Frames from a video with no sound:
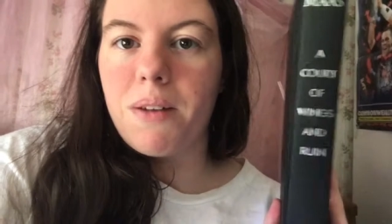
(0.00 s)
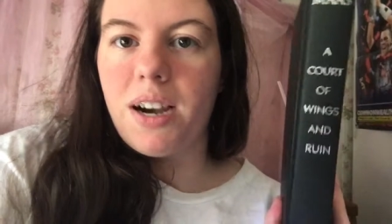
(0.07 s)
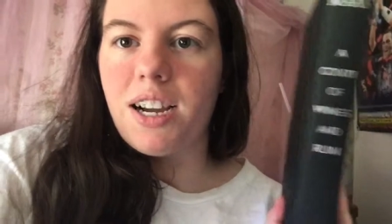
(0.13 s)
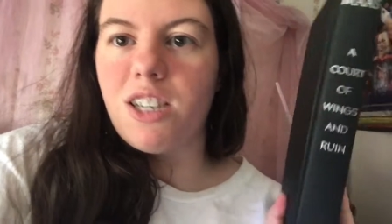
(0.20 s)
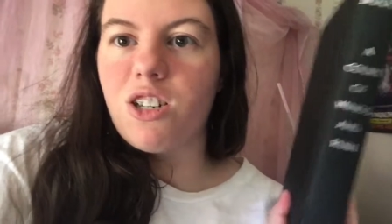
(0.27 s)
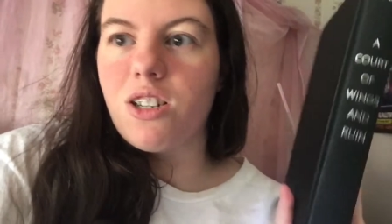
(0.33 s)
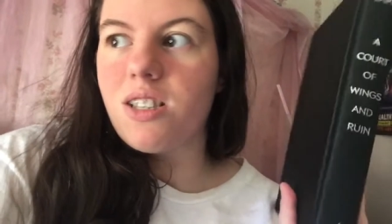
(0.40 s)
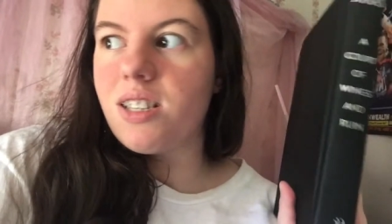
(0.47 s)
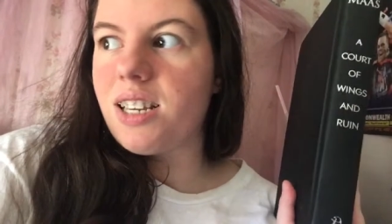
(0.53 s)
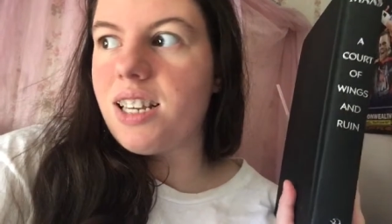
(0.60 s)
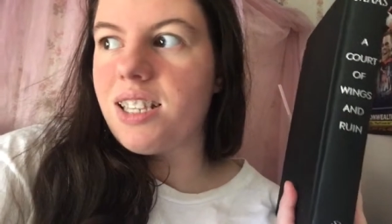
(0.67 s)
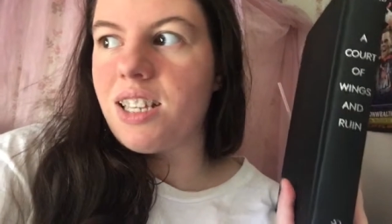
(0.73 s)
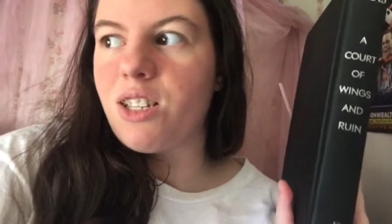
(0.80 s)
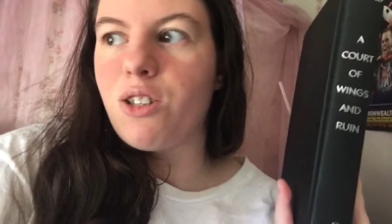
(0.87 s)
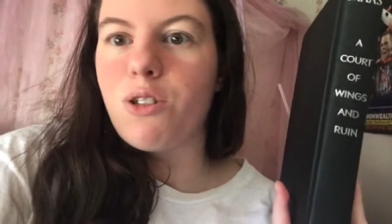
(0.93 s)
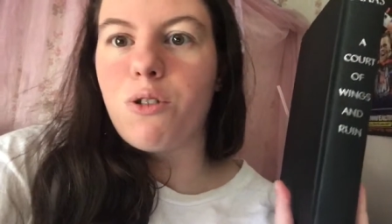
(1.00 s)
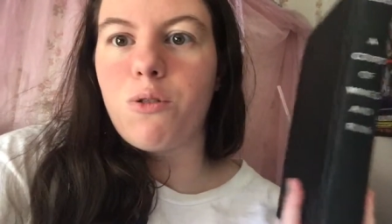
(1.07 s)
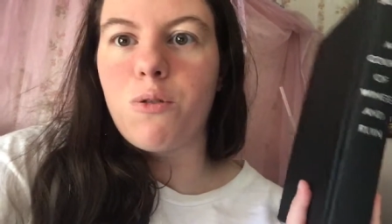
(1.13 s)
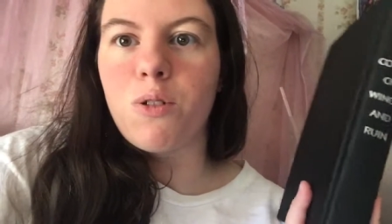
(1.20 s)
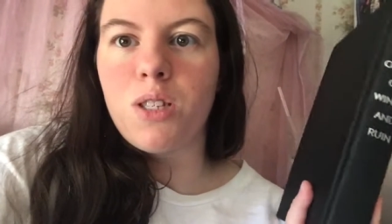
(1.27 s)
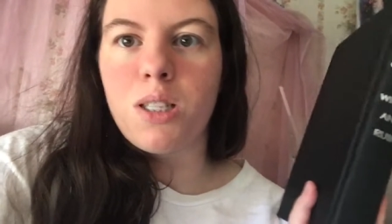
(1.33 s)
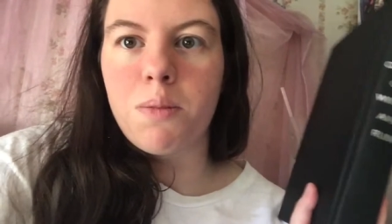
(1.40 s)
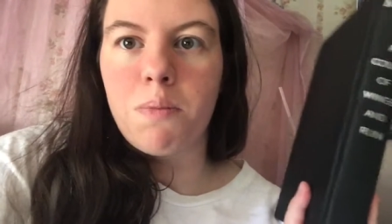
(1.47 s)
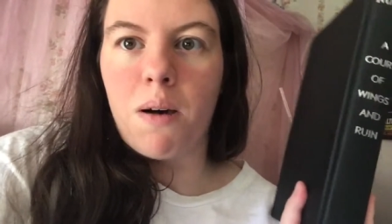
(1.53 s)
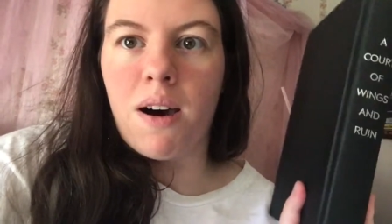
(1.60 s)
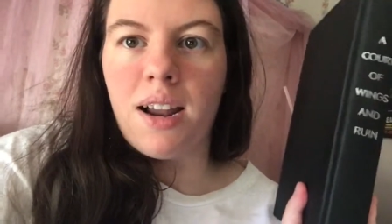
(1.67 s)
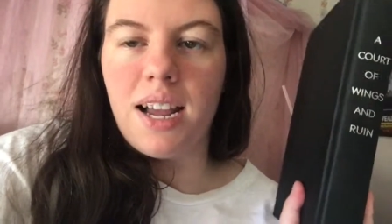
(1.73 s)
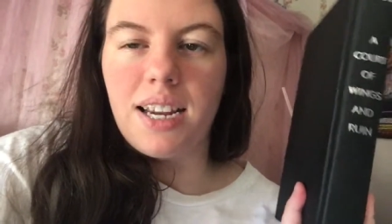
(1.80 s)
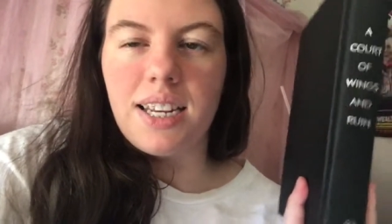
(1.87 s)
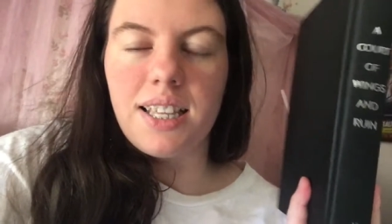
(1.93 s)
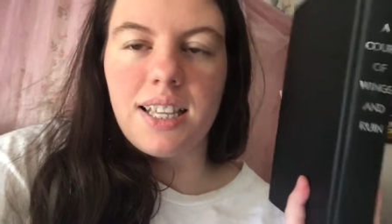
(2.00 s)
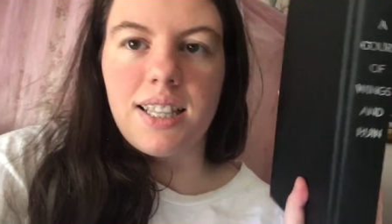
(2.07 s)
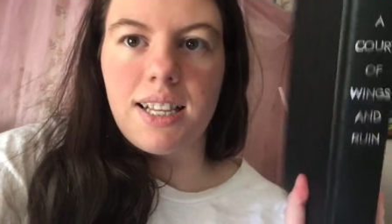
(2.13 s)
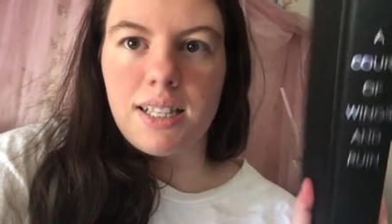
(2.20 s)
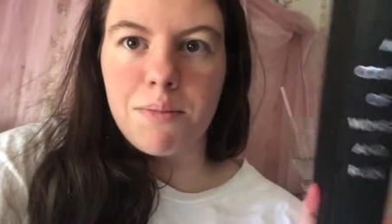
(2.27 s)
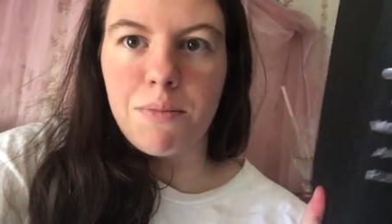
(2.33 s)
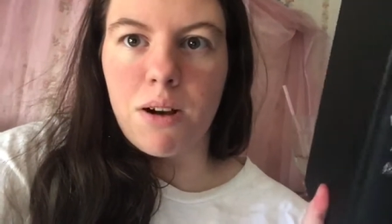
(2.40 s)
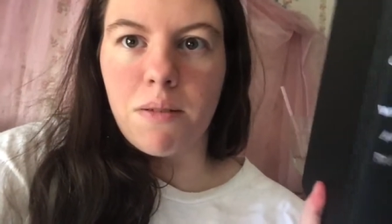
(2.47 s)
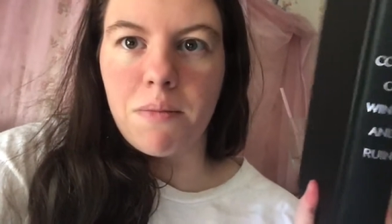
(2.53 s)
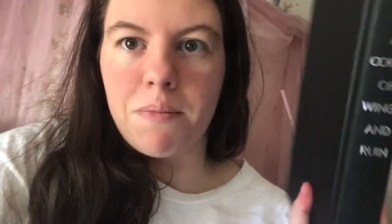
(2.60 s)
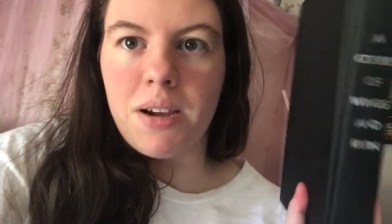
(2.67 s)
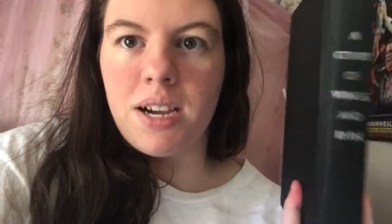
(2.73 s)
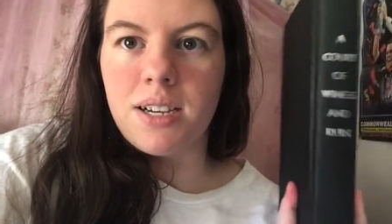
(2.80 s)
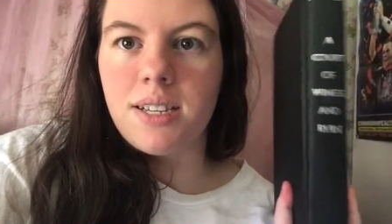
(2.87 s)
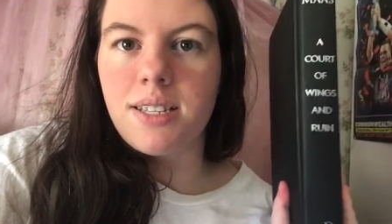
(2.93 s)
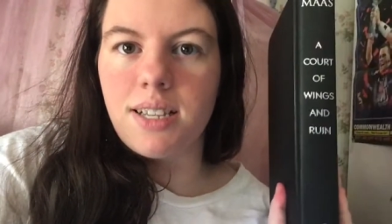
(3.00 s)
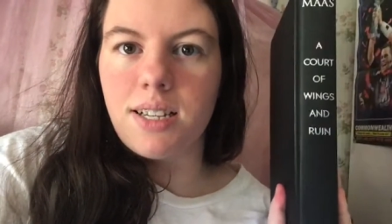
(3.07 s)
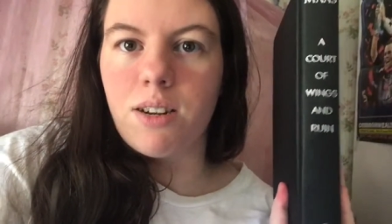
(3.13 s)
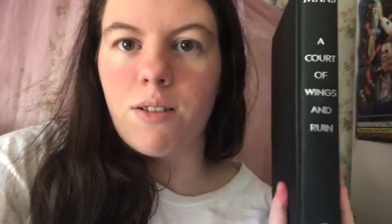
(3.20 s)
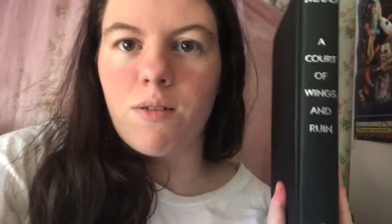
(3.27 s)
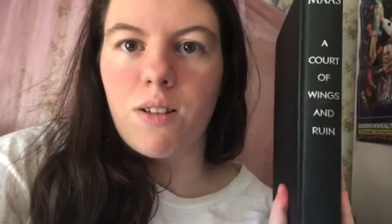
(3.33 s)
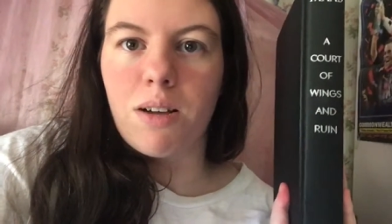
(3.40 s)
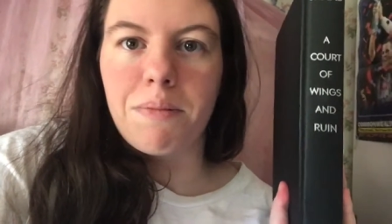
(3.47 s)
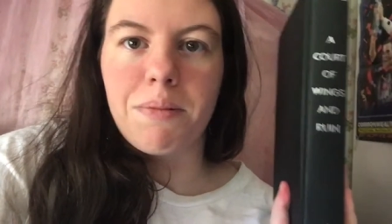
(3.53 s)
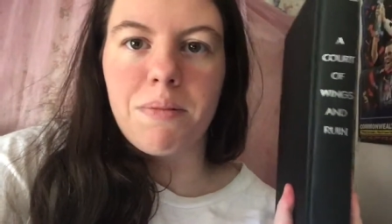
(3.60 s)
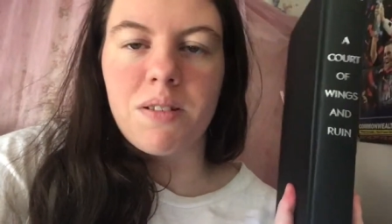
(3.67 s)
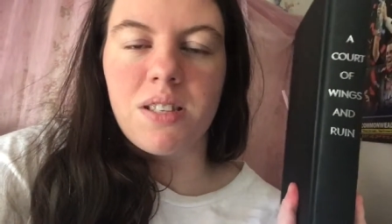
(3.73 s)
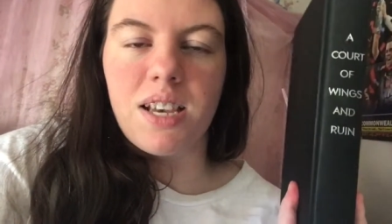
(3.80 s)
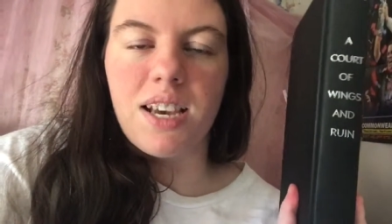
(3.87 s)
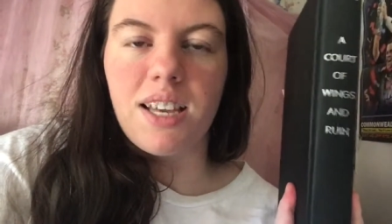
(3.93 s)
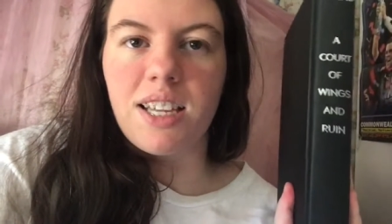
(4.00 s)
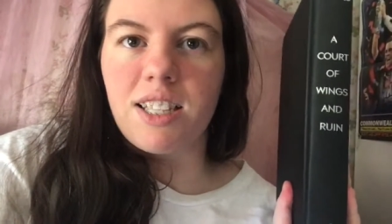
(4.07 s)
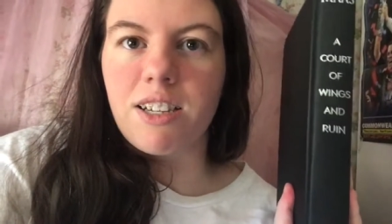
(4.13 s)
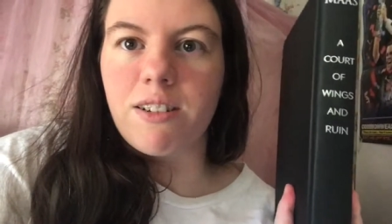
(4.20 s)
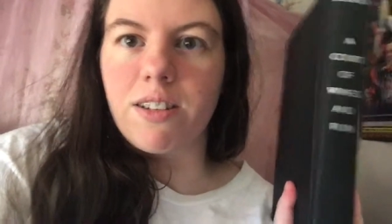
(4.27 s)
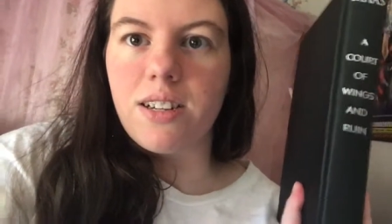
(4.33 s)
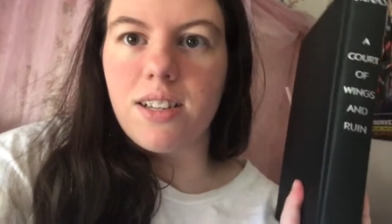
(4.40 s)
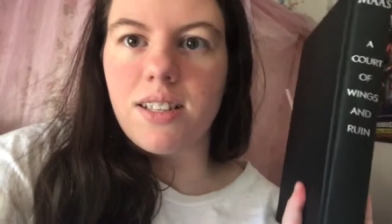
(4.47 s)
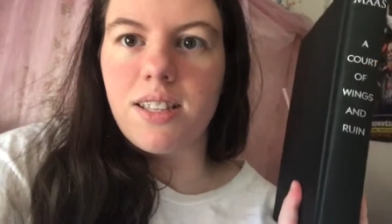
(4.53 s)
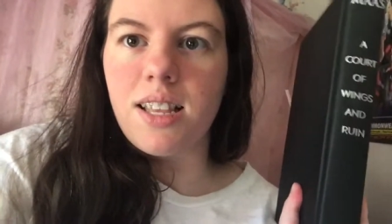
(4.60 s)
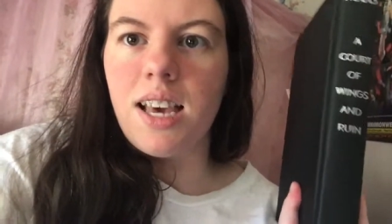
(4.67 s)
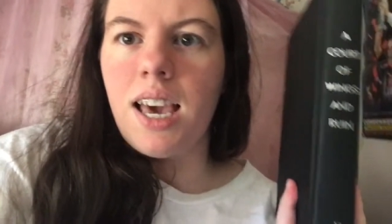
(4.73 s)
mind just in case I do spot anything that's problematic because I know a lot of people say that there is